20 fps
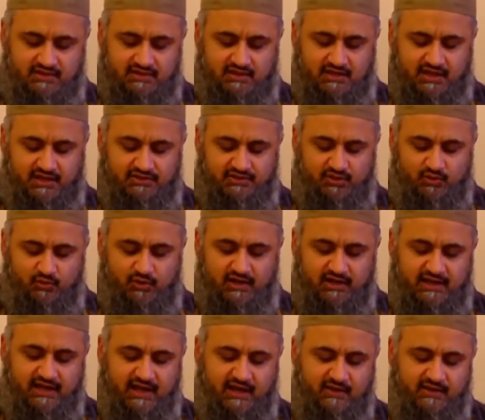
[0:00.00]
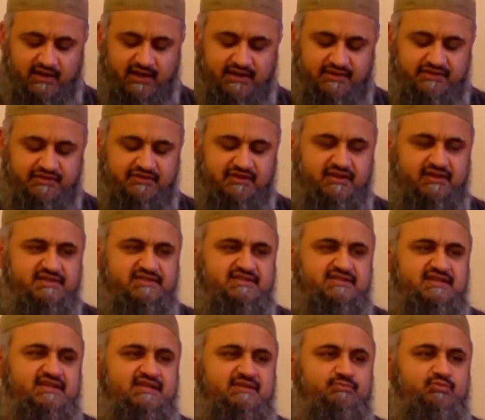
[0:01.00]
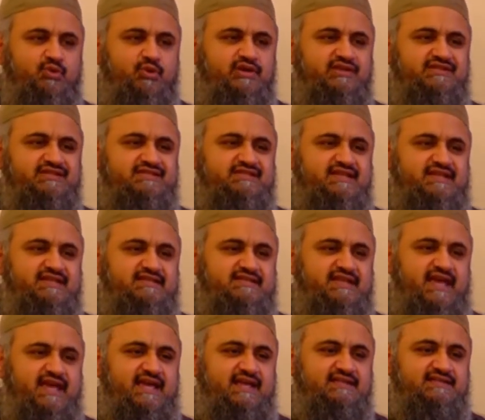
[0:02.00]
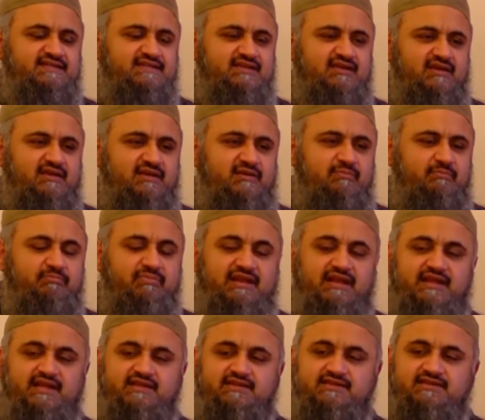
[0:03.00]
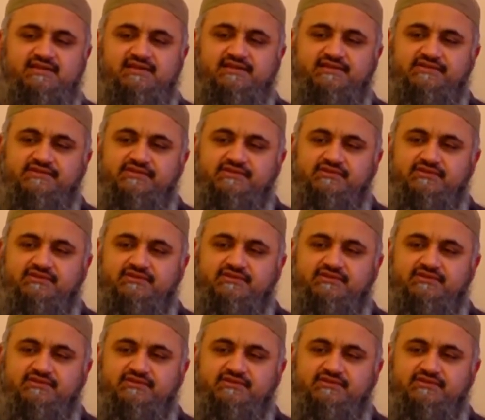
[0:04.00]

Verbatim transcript: And you work out at 13.68 billion years.